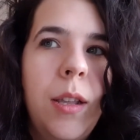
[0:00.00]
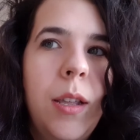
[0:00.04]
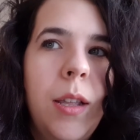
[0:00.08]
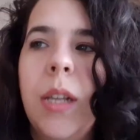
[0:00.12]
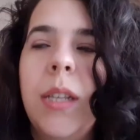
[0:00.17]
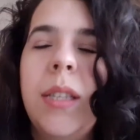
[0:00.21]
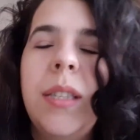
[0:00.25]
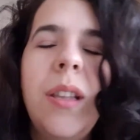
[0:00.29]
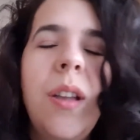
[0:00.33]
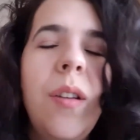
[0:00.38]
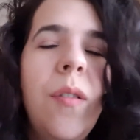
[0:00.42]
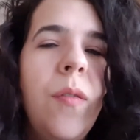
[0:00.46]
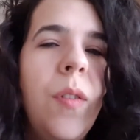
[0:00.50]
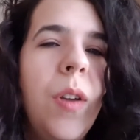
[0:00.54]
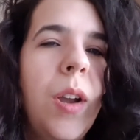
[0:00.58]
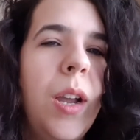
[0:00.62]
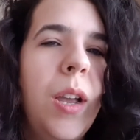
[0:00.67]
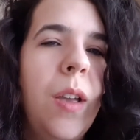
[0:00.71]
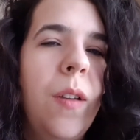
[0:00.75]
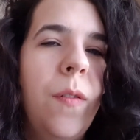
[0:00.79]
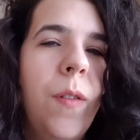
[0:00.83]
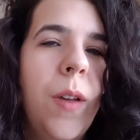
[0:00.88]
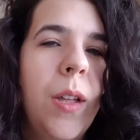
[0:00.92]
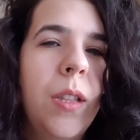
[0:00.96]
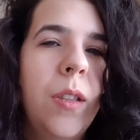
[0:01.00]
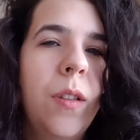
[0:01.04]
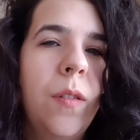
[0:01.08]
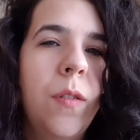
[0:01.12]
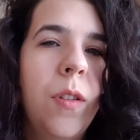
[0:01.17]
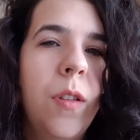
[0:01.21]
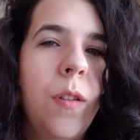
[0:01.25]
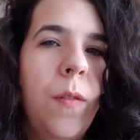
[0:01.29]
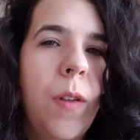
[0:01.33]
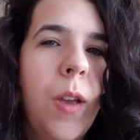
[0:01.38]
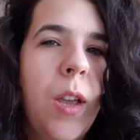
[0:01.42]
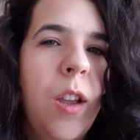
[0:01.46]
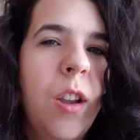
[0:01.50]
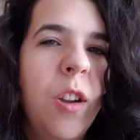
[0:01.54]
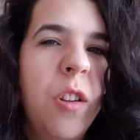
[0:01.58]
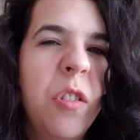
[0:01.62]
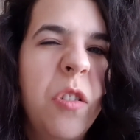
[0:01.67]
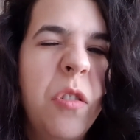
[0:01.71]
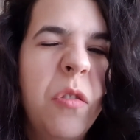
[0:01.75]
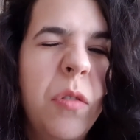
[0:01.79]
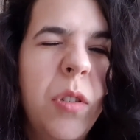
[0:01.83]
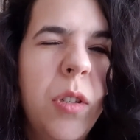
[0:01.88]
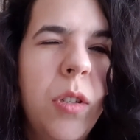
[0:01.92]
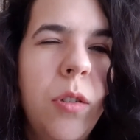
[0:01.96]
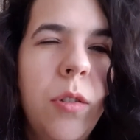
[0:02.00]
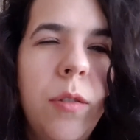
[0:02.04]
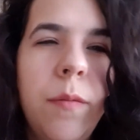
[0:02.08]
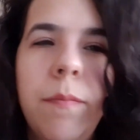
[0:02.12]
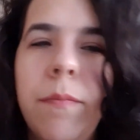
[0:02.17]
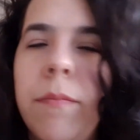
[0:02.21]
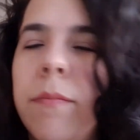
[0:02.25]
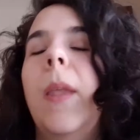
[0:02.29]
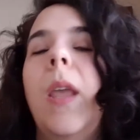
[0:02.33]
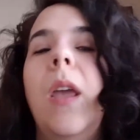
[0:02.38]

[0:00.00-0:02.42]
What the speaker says: That's not very effective cliffhanger usage.